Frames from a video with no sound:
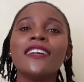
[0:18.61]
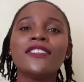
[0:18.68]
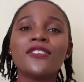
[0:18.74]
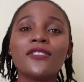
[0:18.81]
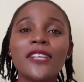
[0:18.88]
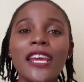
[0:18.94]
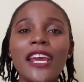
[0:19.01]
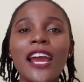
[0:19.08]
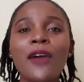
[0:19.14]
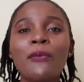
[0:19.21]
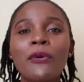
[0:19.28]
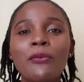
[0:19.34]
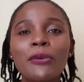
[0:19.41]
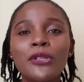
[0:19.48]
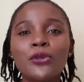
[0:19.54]
today I
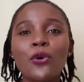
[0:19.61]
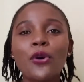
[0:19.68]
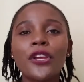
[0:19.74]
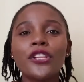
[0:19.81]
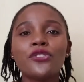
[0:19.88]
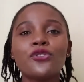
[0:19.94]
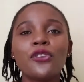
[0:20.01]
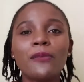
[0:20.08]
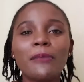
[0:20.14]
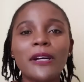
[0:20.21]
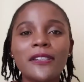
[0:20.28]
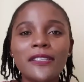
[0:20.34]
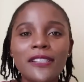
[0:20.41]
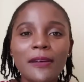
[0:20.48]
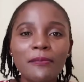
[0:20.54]
will be talking to you
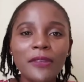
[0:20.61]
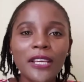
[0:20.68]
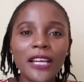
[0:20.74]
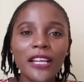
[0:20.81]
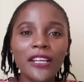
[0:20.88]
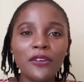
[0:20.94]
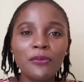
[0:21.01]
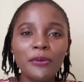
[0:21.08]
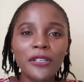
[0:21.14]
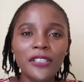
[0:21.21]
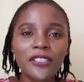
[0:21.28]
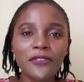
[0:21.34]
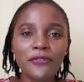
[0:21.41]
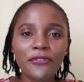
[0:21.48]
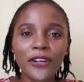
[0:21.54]
about something a little
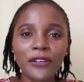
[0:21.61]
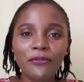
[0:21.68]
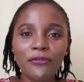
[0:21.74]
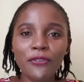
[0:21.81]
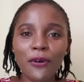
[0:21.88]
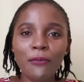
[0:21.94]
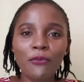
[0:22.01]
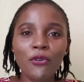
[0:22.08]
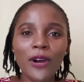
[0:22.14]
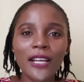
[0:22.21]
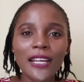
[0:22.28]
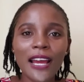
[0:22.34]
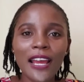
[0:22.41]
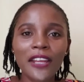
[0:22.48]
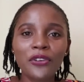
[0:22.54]
bit different from
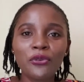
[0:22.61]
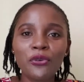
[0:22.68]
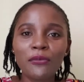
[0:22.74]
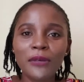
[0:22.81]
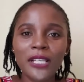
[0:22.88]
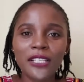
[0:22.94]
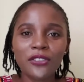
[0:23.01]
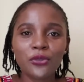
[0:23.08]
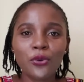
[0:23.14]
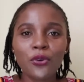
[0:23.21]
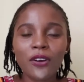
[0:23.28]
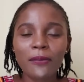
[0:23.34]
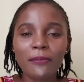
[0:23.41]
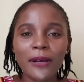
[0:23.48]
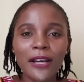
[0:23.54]
what I normally
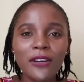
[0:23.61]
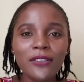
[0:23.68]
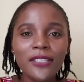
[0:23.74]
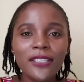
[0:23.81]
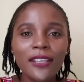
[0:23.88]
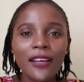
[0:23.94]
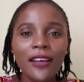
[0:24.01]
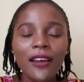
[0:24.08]
talk about